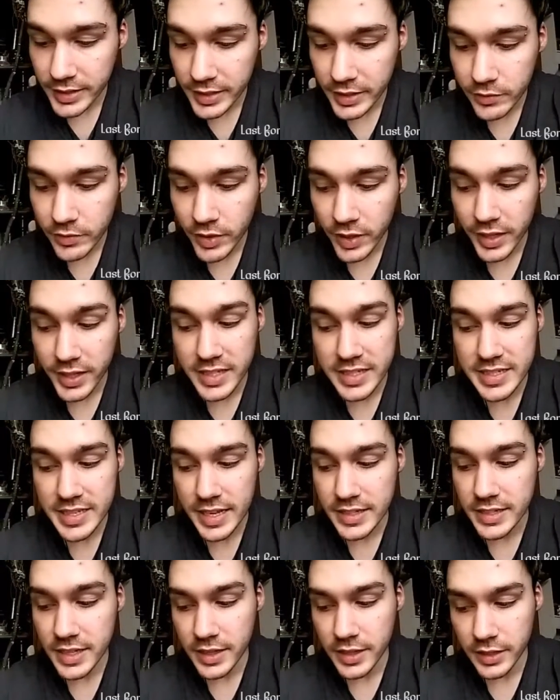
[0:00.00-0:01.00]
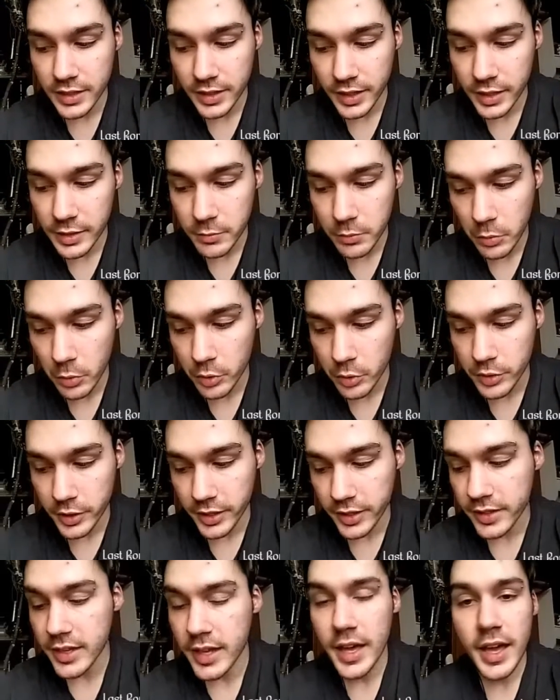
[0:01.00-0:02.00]
evening and sets at the late
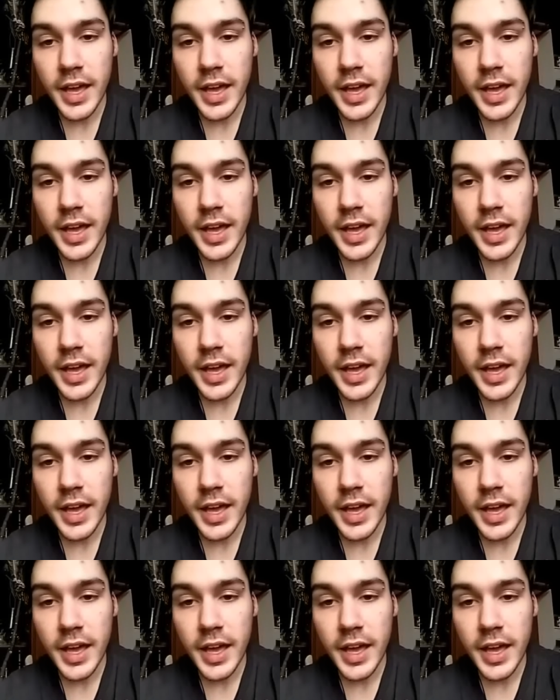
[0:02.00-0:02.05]
morning.